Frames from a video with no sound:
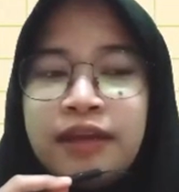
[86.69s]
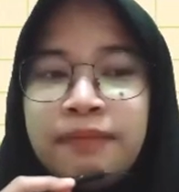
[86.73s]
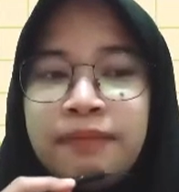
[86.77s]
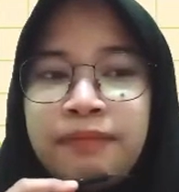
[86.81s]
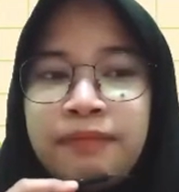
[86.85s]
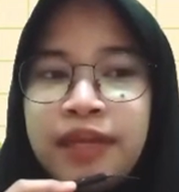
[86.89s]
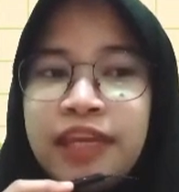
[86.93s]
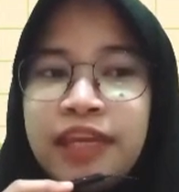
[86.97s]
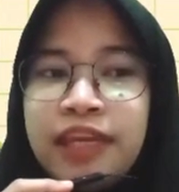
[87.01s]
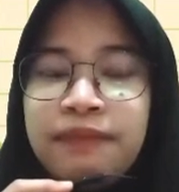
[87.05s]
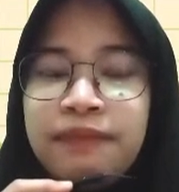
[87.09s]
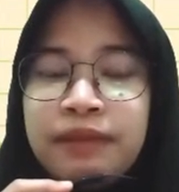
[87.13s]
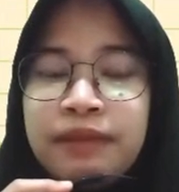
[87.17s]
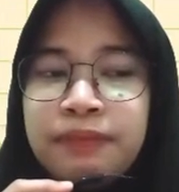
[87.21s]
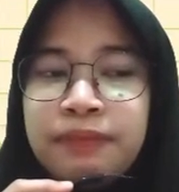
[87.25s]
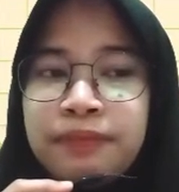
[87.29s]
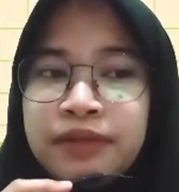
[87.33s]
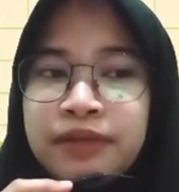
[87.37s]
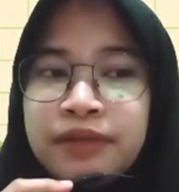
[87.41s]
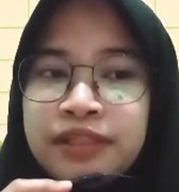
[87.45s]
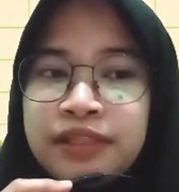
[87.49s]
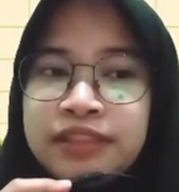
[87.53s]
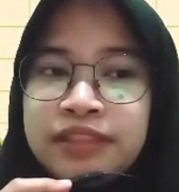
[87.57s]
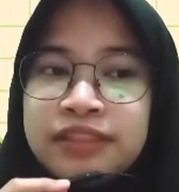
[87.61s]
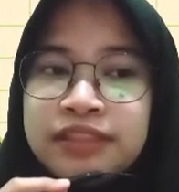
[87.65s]
Many
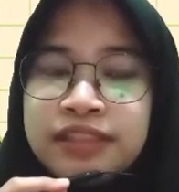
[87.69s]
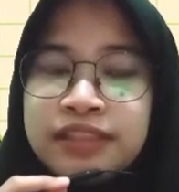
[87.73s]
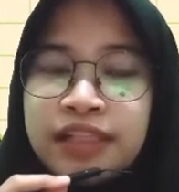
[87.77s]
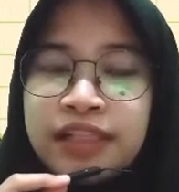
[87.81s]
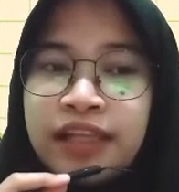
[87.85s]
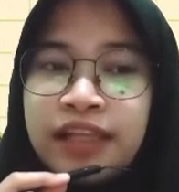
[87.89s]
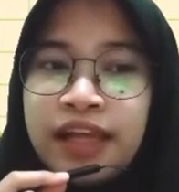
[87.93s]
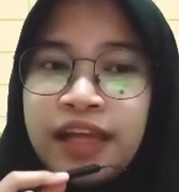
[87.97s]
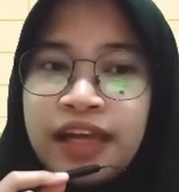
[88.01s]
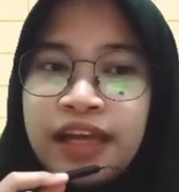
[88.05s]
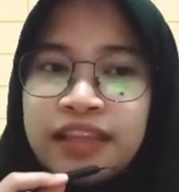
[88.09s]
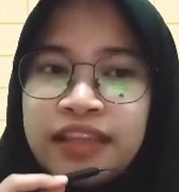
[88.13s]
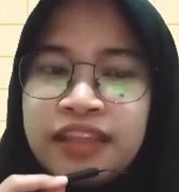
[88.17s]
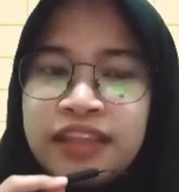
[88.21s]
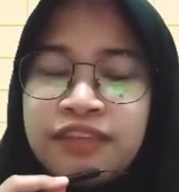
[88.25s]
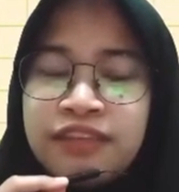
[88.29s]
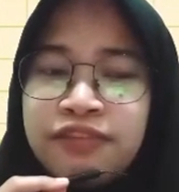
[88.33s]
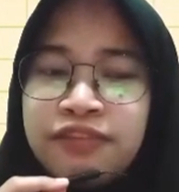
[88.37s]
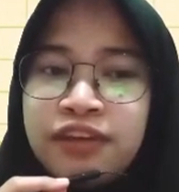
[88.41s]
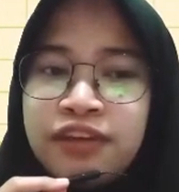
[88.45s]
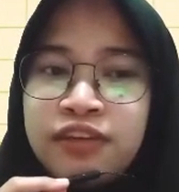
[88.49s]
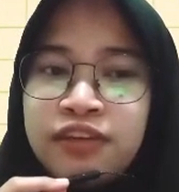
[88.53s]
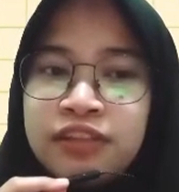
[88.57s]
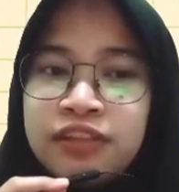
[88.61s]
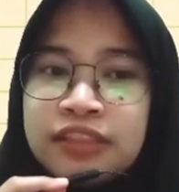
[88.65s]
people still have
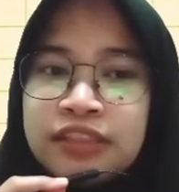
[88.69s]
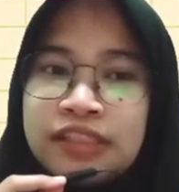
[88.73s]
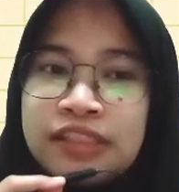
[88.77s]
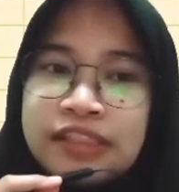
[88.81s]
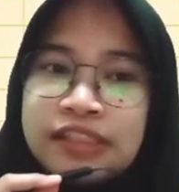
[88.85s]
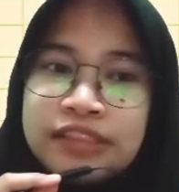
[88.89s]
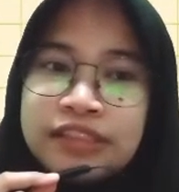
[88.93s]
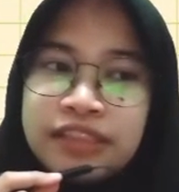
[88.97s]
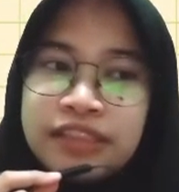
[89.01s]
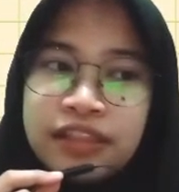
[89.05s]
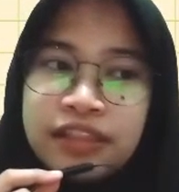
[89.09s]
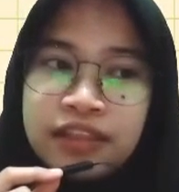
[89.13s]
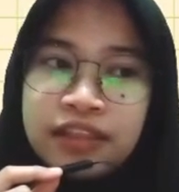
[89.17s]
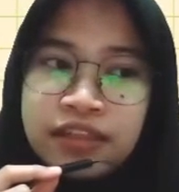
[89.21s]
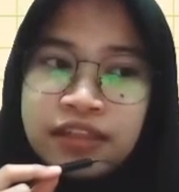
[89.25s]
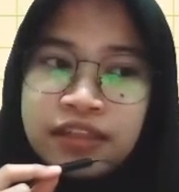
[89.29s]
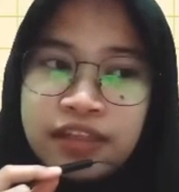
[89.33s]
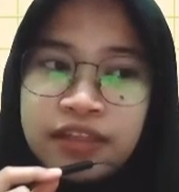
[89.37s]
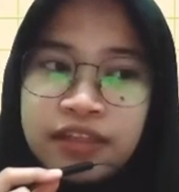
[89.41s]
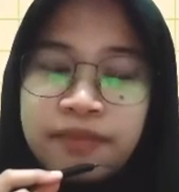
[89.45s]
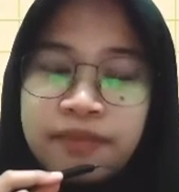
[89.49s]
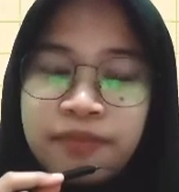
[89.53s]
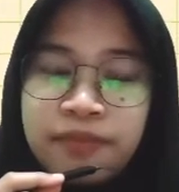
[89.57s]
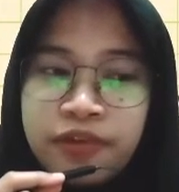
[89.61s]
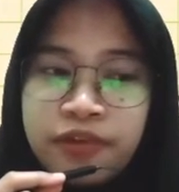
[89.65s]
difficulties in
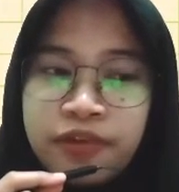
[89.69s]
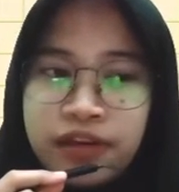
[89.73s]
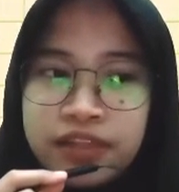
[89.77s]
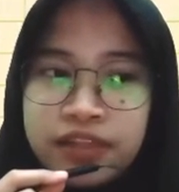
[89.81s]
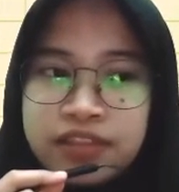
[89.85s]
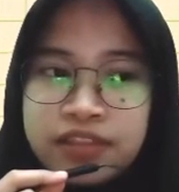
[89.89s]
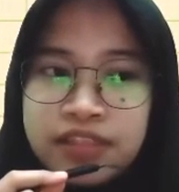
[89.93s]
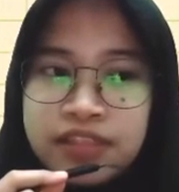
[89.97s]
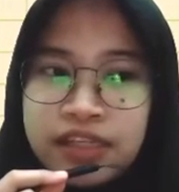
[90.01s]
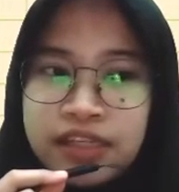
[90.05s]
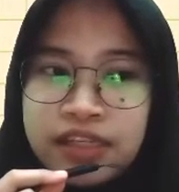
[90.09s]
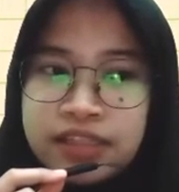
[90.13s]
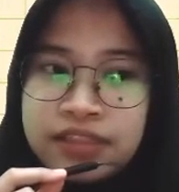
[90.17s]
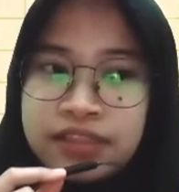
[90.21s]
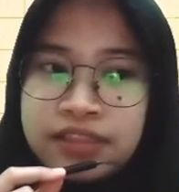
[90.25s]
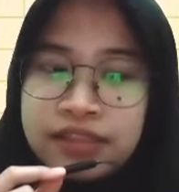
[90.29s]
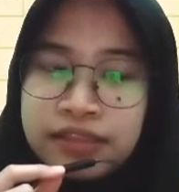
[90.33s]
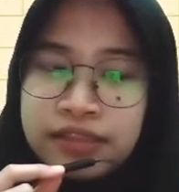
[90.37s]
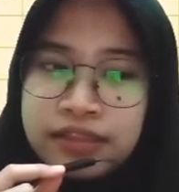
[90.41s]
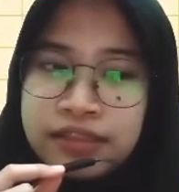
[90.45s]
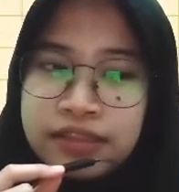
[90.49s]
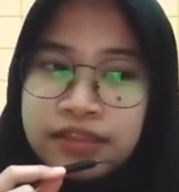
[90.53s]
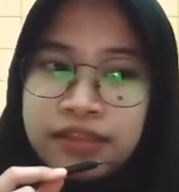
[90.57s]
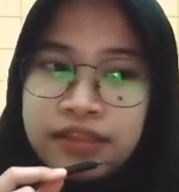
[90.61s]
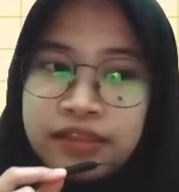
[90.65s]
learning
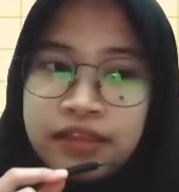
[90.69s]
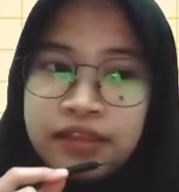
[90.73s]
pronunciation.